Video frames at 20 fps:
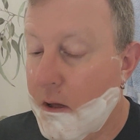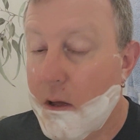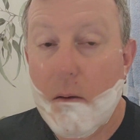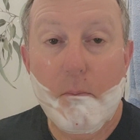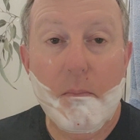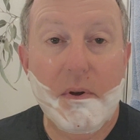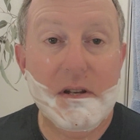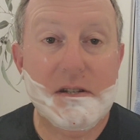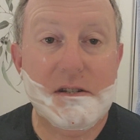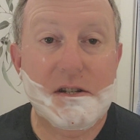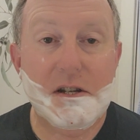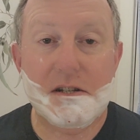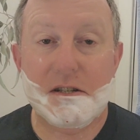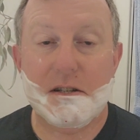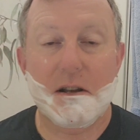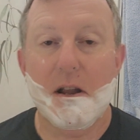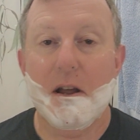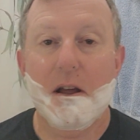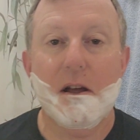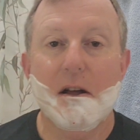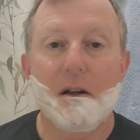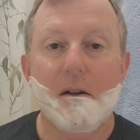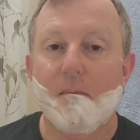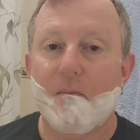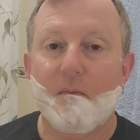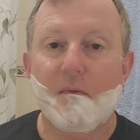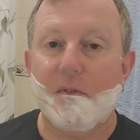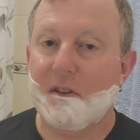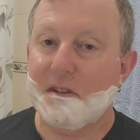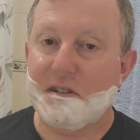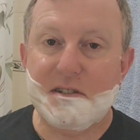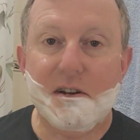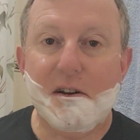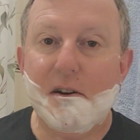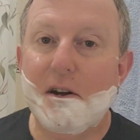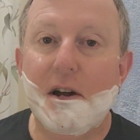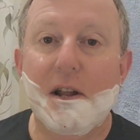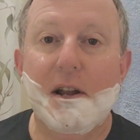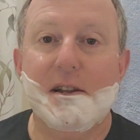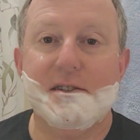But it's just the
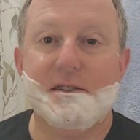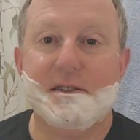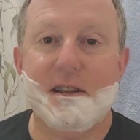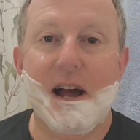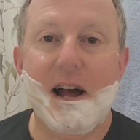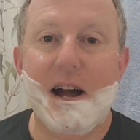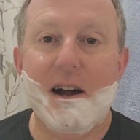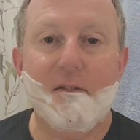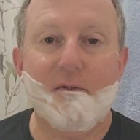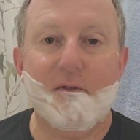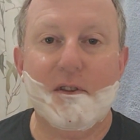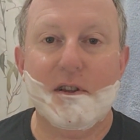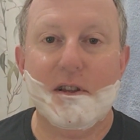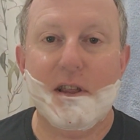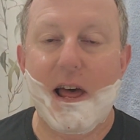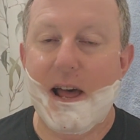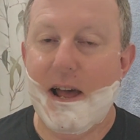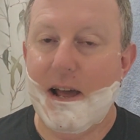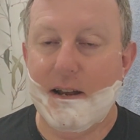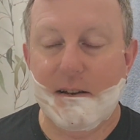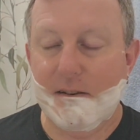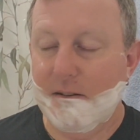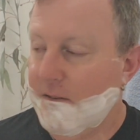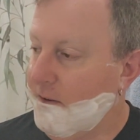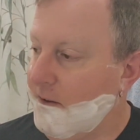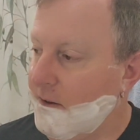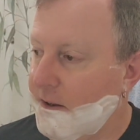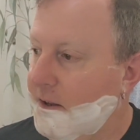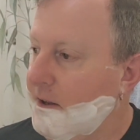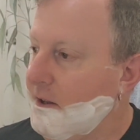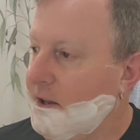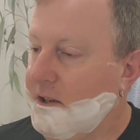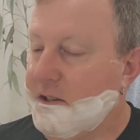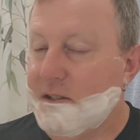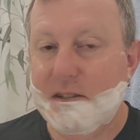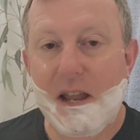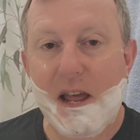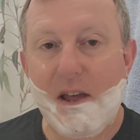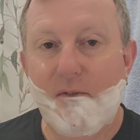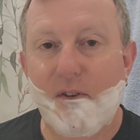silence after that. It's
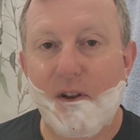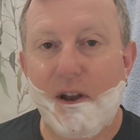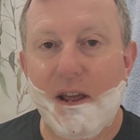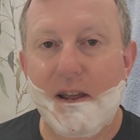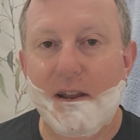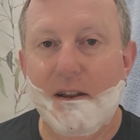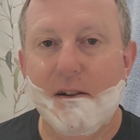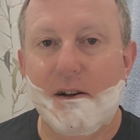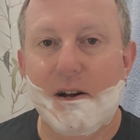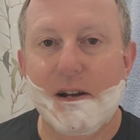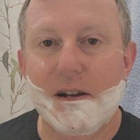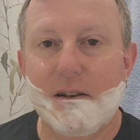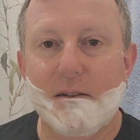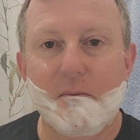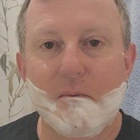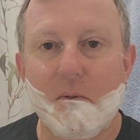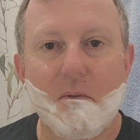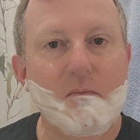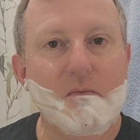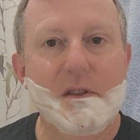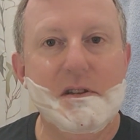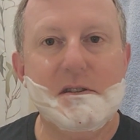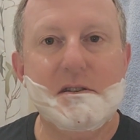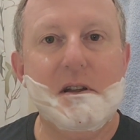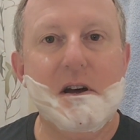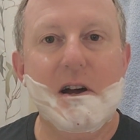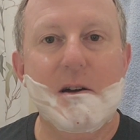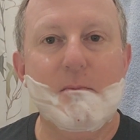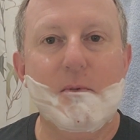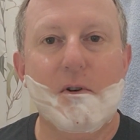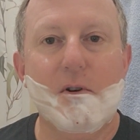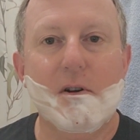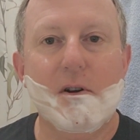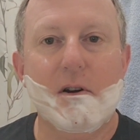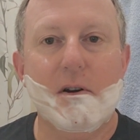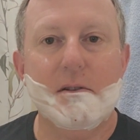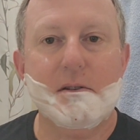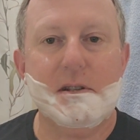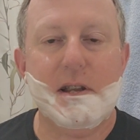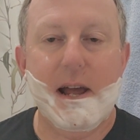deafening, like there's no more
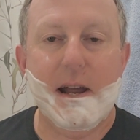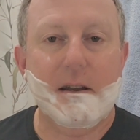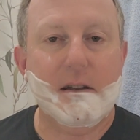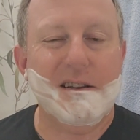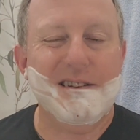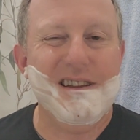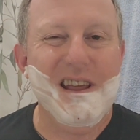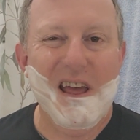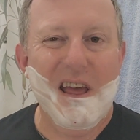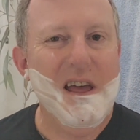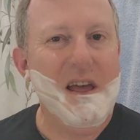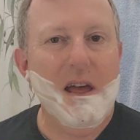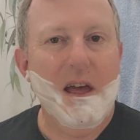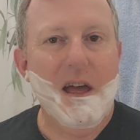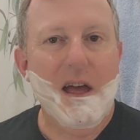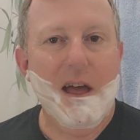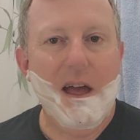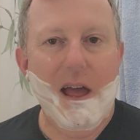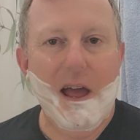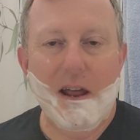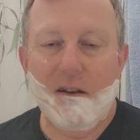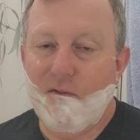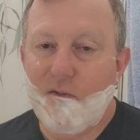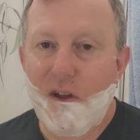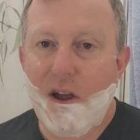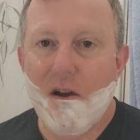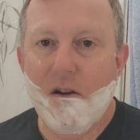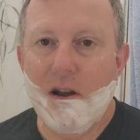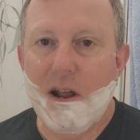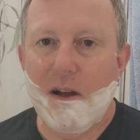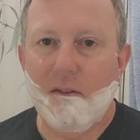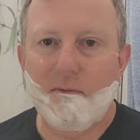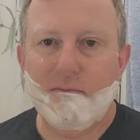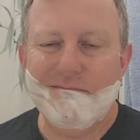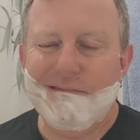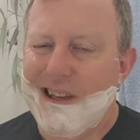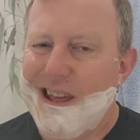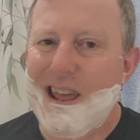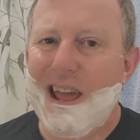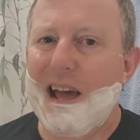contact. And fair enough,
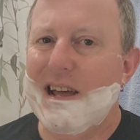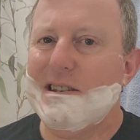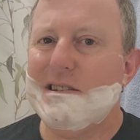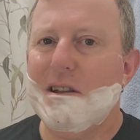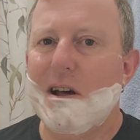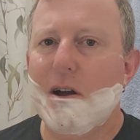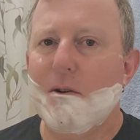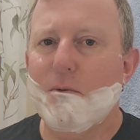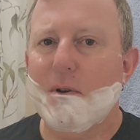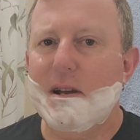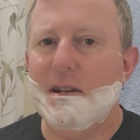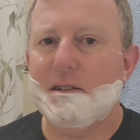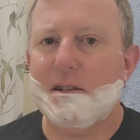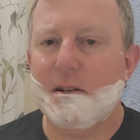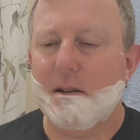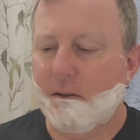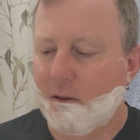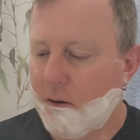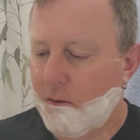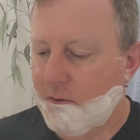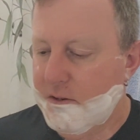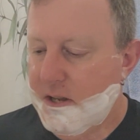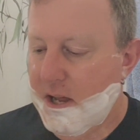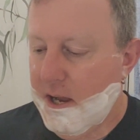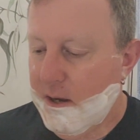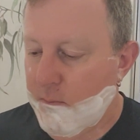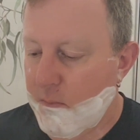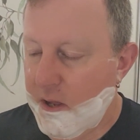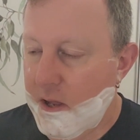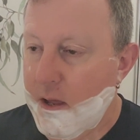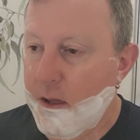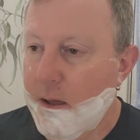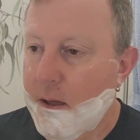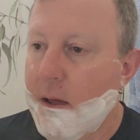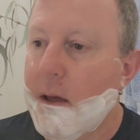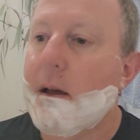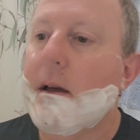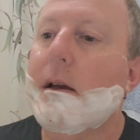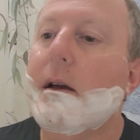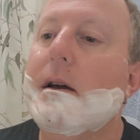he has no reason to contact me.
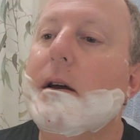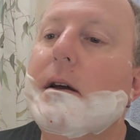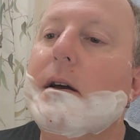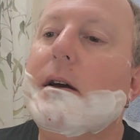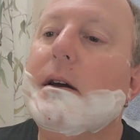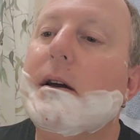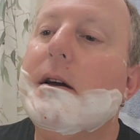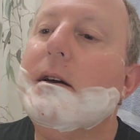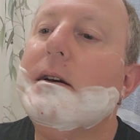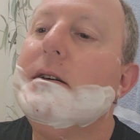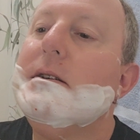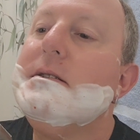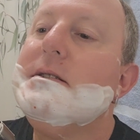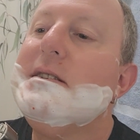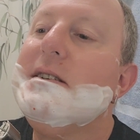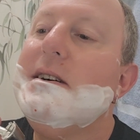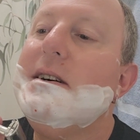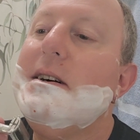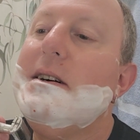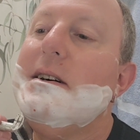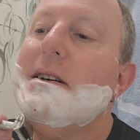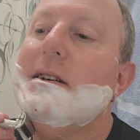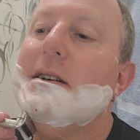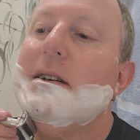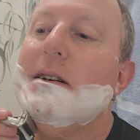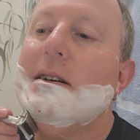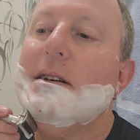So,